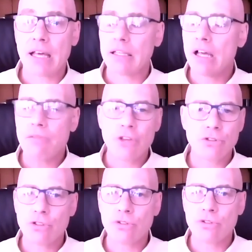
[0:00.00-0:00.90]
I love
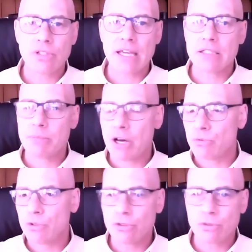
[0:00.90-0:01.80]
those two sayings
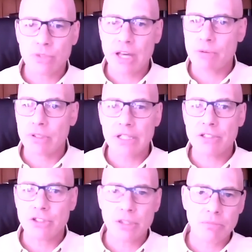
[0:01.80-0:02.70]
about rules without
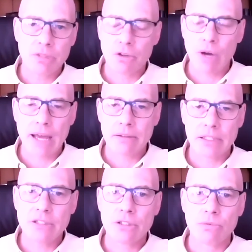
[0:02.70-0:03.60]
relationship,
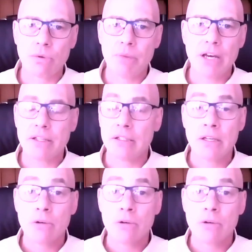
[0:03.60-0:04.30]
leads to rebellion.